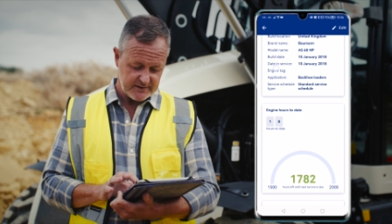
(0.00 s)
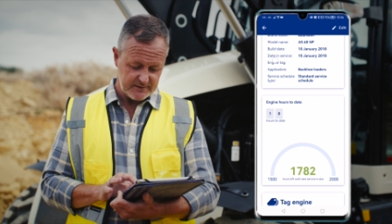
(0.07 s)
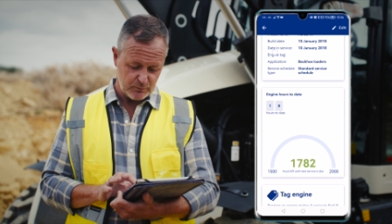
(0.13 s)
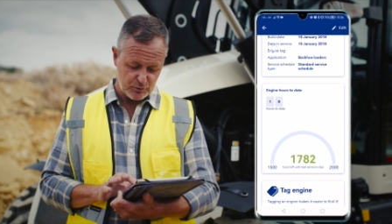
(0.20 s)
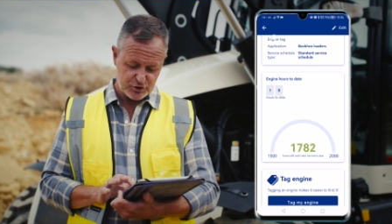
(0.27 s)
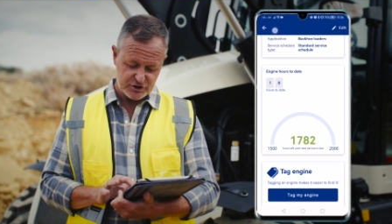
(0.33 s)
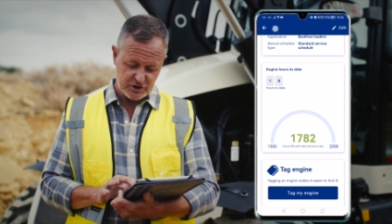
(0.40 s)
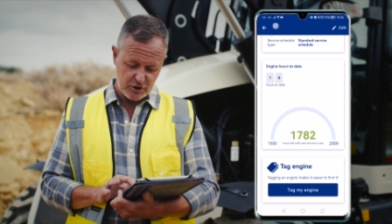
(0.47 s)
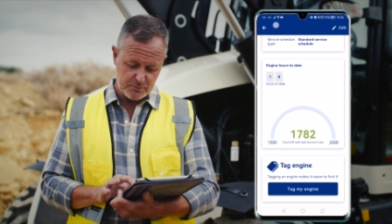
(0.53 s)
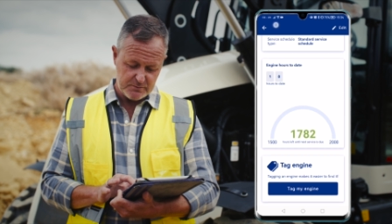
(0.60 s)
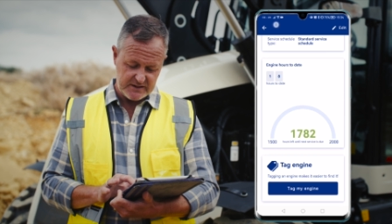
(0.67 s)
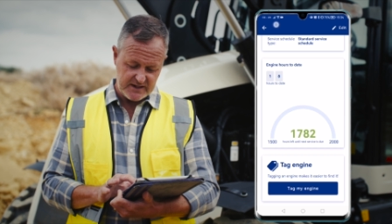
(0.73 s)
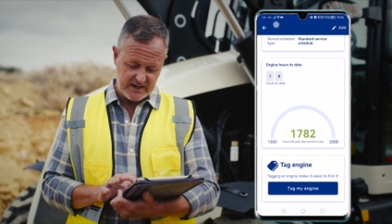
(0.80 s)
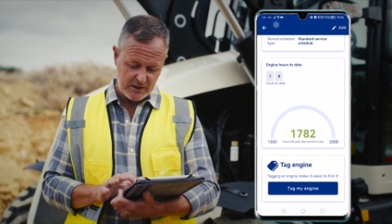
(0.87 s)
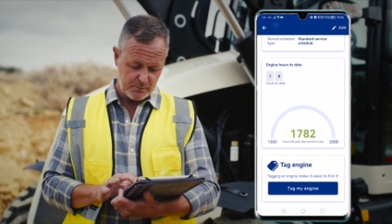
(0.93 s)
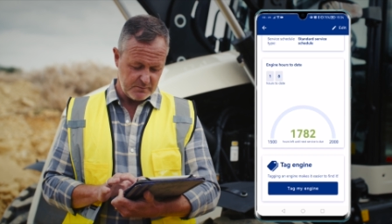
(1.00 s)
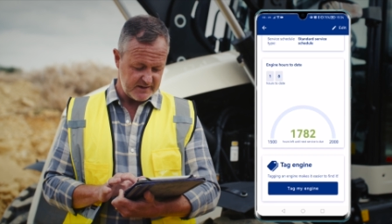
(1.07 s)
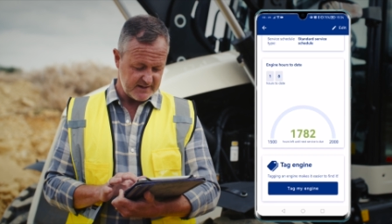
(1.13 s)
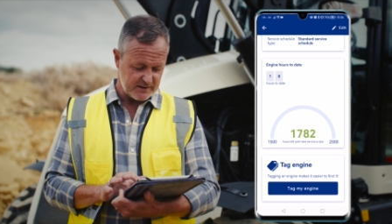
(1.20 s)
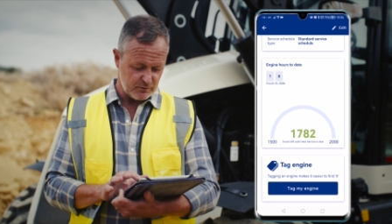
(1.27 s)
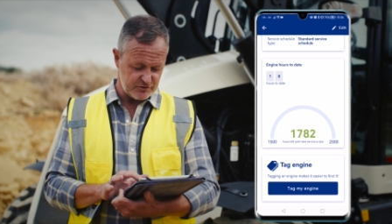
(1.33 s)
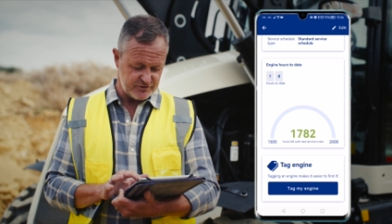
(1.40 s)
and it will show me how
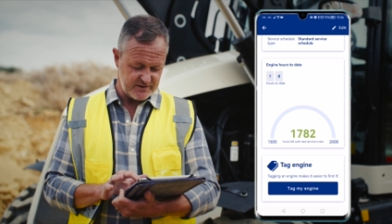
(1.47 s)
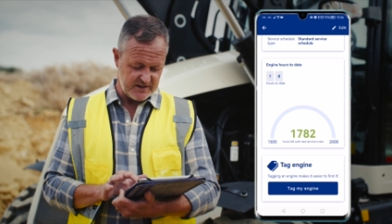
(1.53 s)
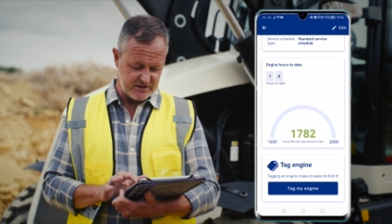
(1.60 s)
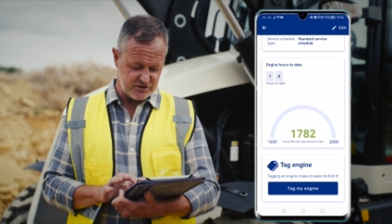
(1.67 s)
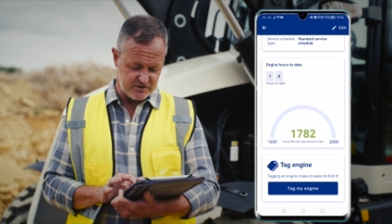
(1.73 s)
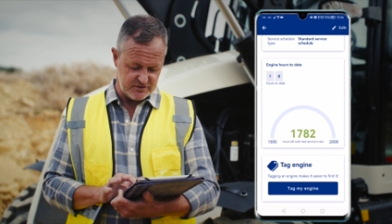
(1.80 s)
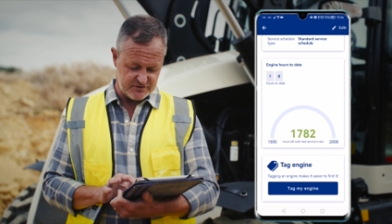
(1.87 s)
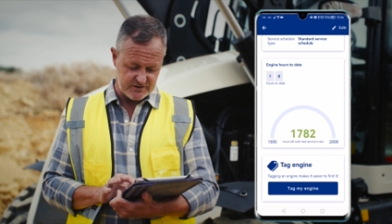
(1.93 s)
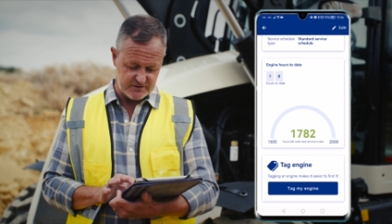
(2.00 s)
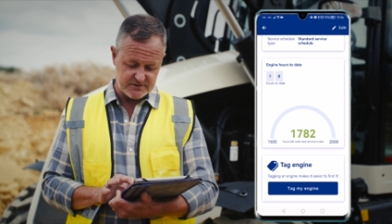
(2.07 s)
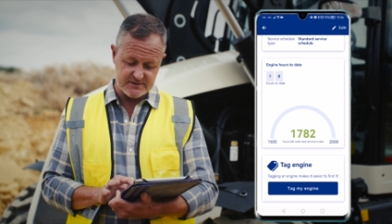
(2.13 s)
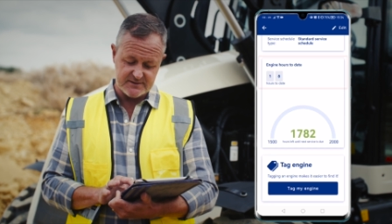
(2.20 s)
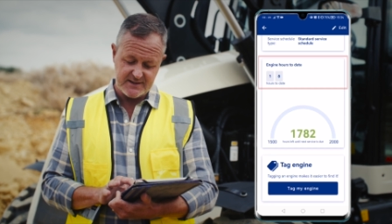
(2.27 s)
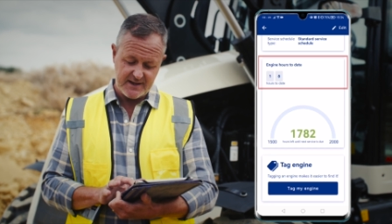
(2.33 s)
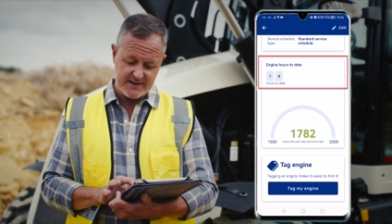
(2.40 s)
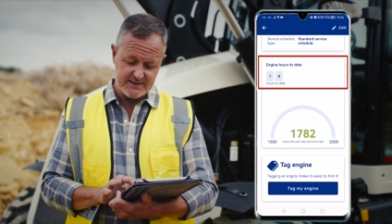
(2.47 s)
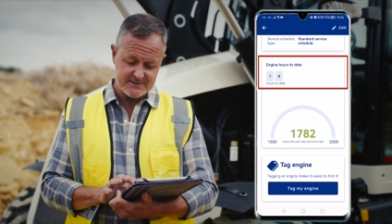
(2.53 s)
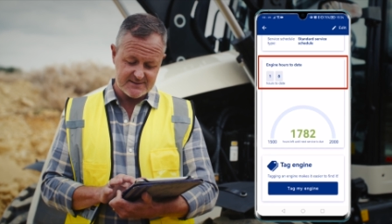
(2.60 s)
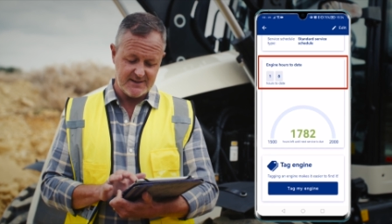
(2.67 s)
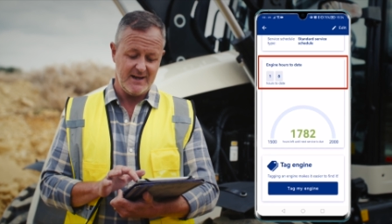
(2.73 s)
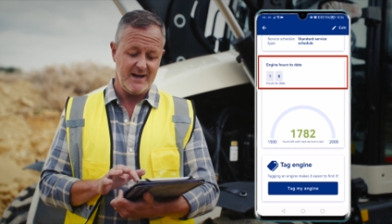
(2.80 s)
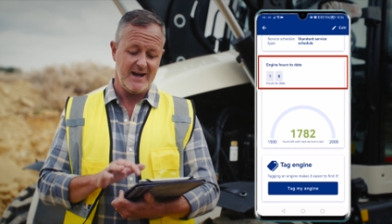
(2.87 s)
many hours the engine has done to
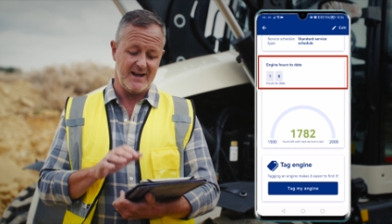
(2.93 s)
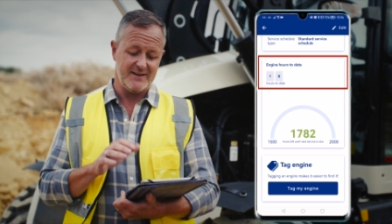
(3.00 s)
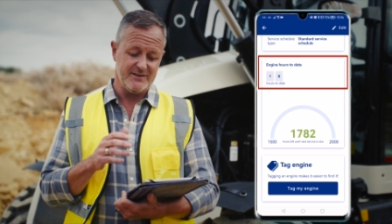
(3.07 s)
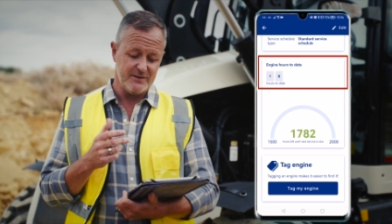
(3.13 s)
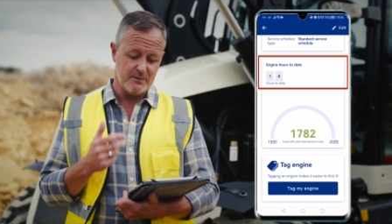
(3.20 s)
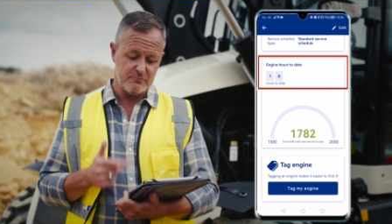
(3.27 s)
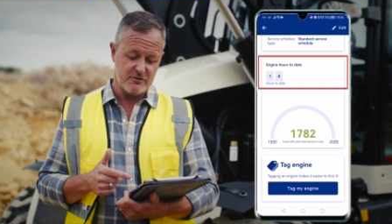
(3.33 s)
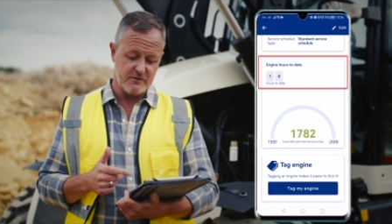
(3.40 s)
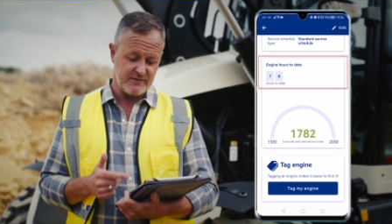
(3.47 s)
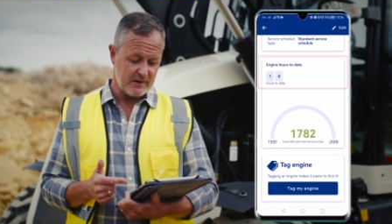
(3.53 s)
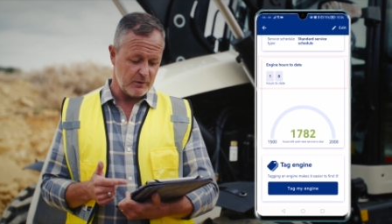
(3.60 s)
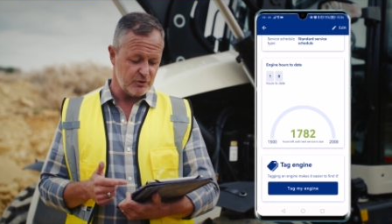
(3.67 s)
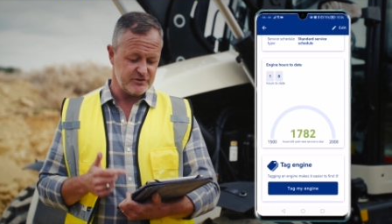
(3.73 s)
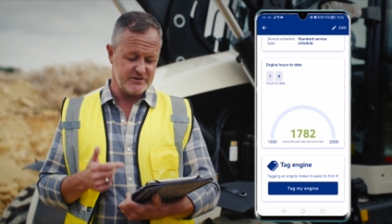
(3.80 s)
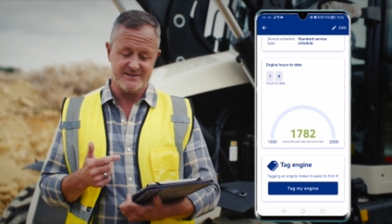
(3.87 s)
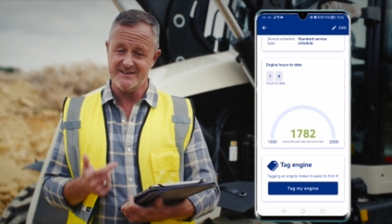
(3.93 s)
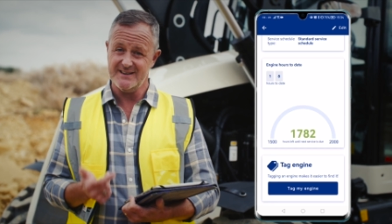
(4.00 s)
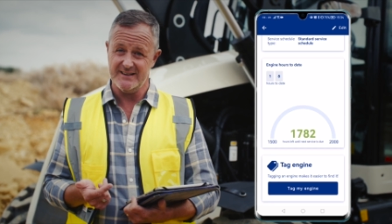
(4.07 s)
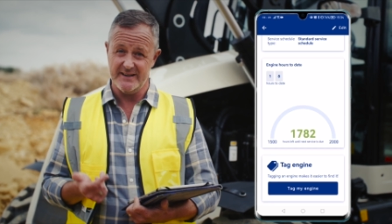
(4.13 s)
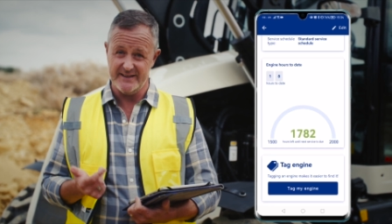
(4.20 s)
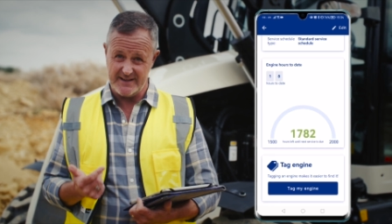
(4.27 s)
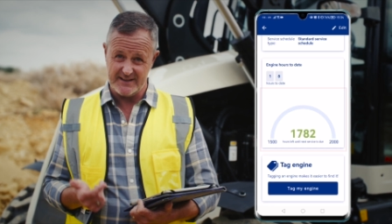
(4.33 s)
date and the number of hours
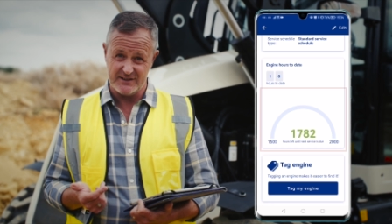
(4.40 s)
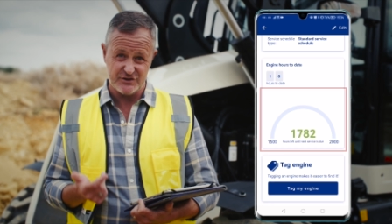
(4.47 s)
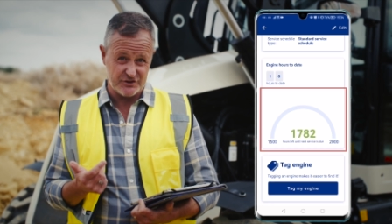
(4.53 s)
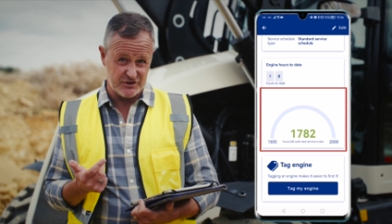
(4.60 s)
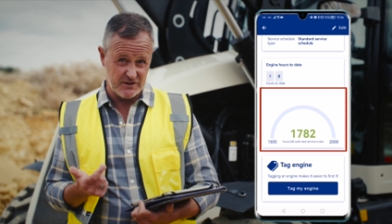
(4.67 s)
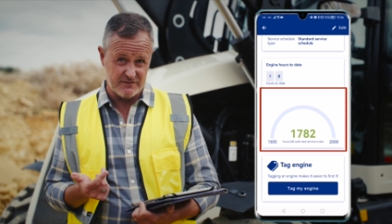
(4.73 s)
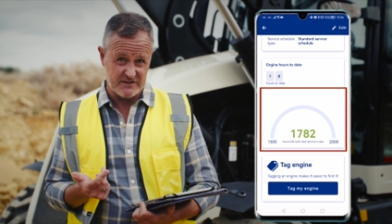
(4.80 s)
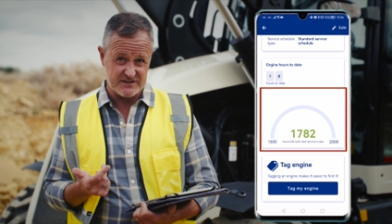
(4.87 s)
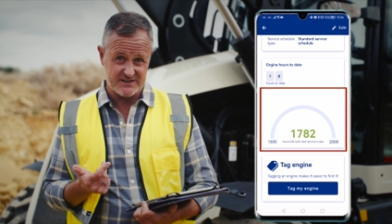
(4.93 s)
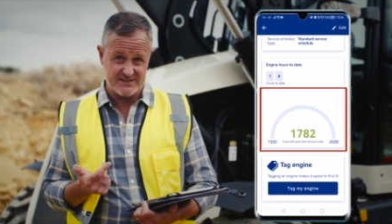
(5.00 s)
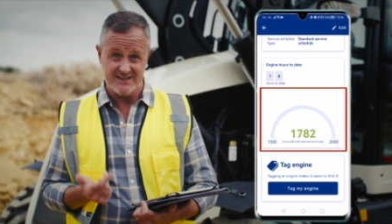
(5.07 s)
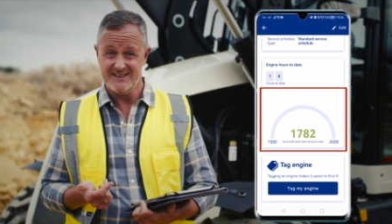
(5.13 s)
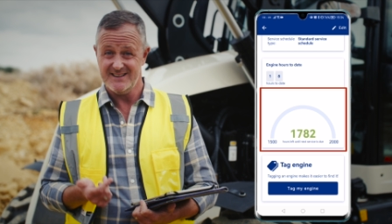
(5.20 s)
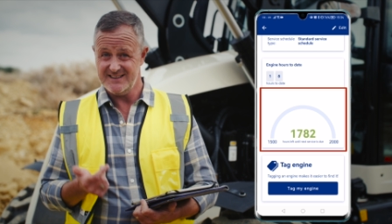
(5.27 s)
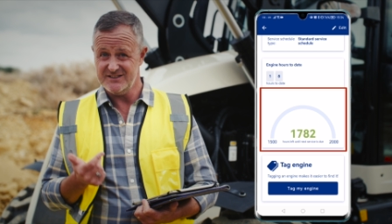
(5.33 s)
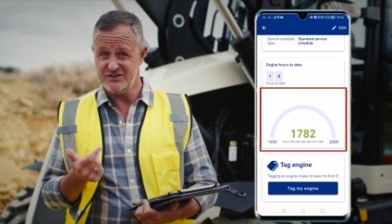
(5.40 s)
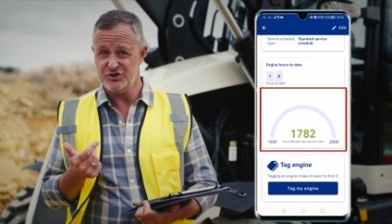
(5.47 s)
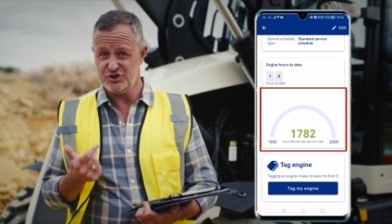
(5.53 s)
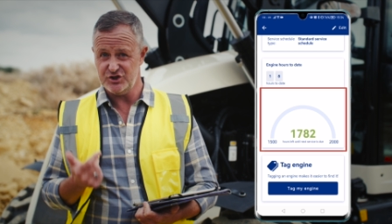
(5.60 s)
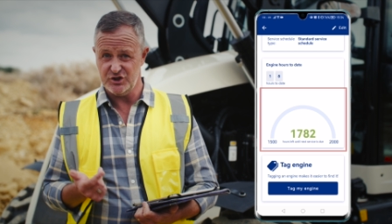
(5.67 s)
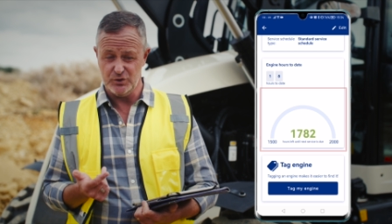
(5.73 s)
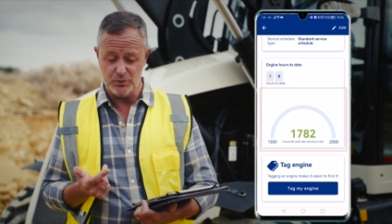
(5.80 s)
until the next service is
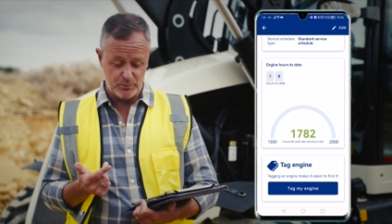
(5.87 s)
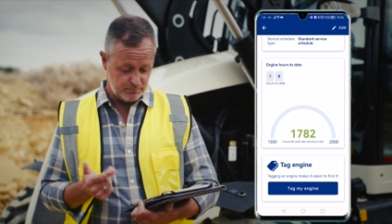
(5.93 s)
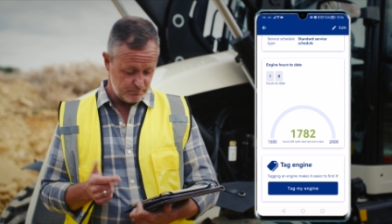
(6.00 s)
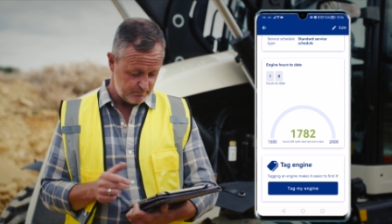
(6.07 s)
due.